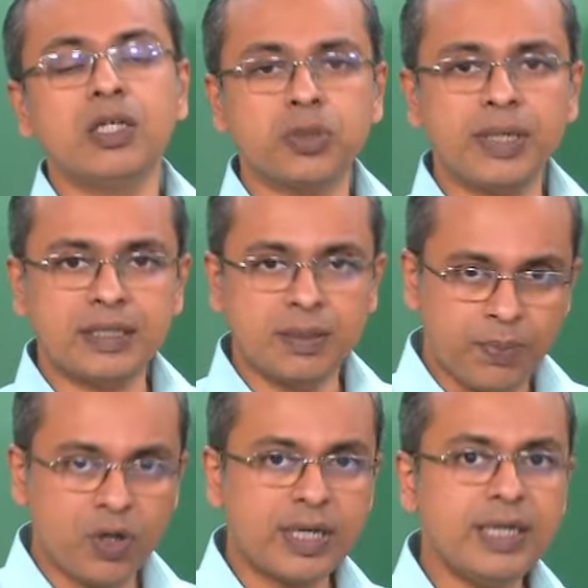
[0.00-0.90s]
So, it is
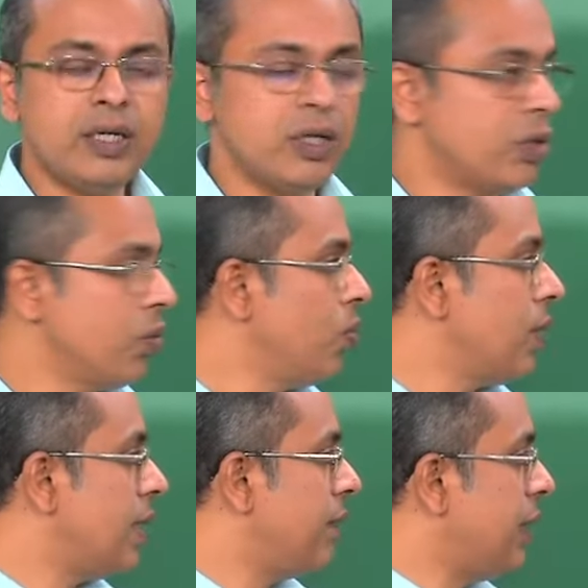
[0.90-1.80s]
important to
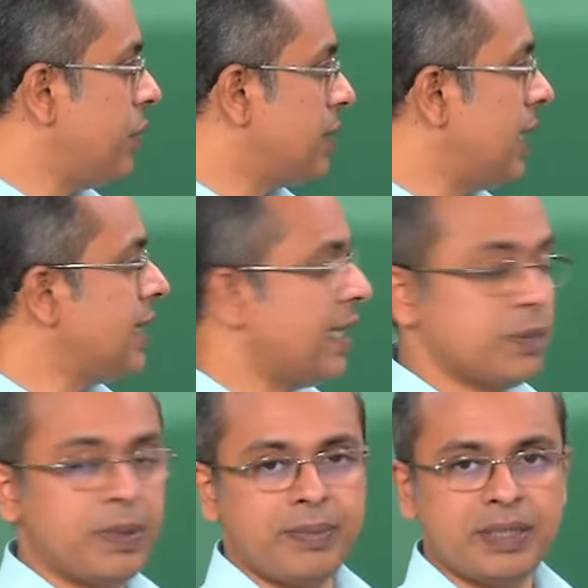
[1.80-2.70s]
when you say that
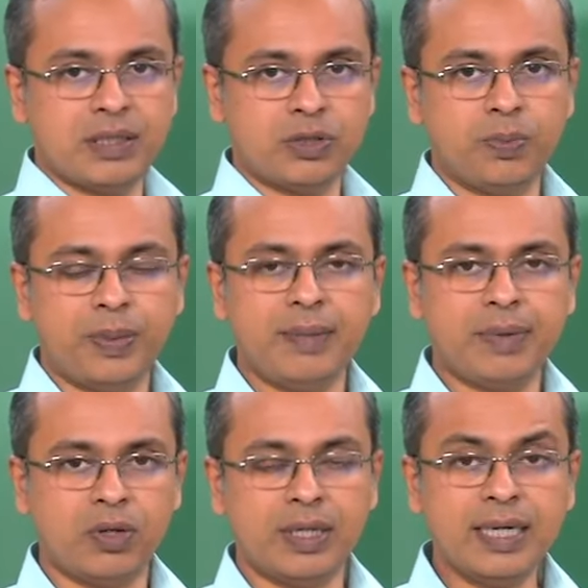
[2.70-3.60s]
experiments are supreme
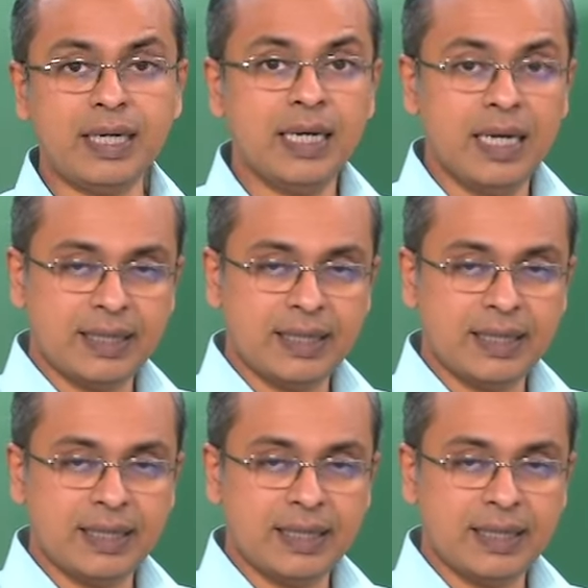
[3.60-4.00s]
and all that,